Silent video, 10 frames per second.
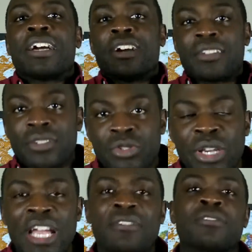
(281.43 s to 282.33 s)
other
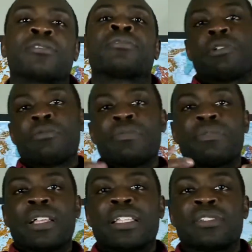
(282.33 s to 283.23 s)
travelers. When we
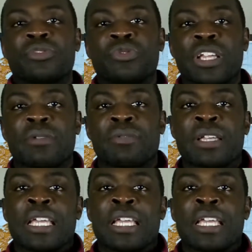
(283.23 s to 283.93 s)
plan a trip,